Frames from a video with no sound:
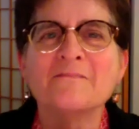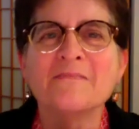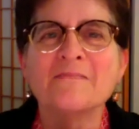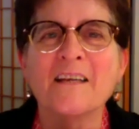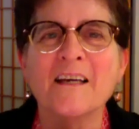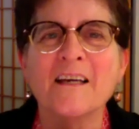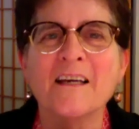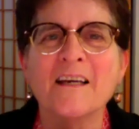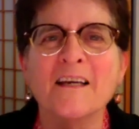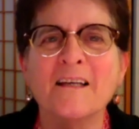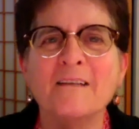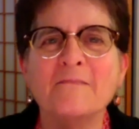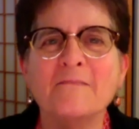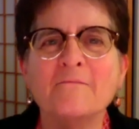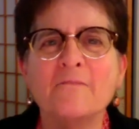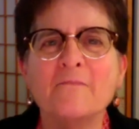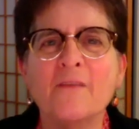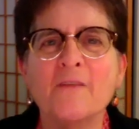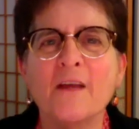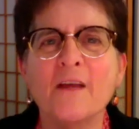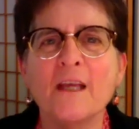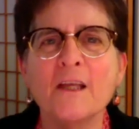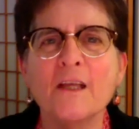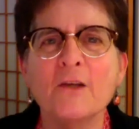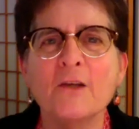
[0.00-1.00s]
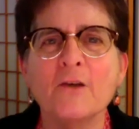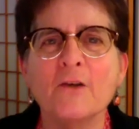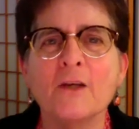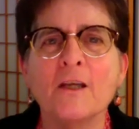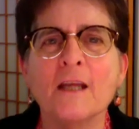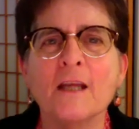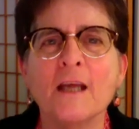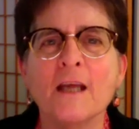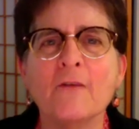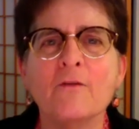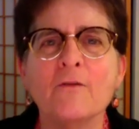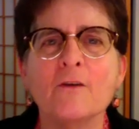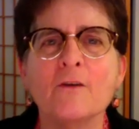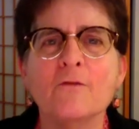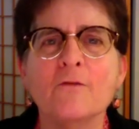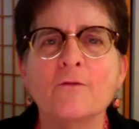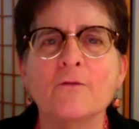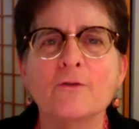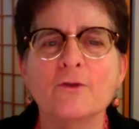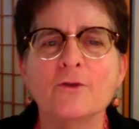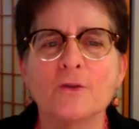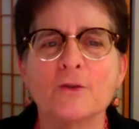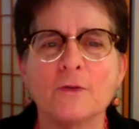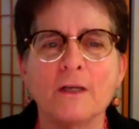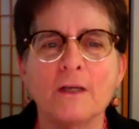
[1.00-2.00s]
And thank you to David for
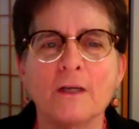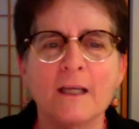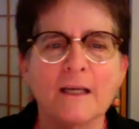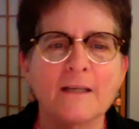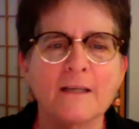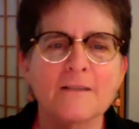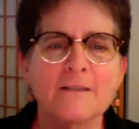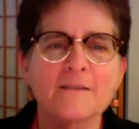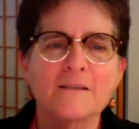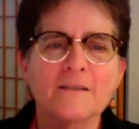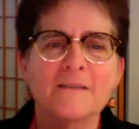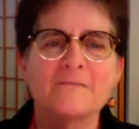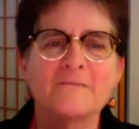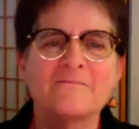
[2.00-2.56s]
joining us.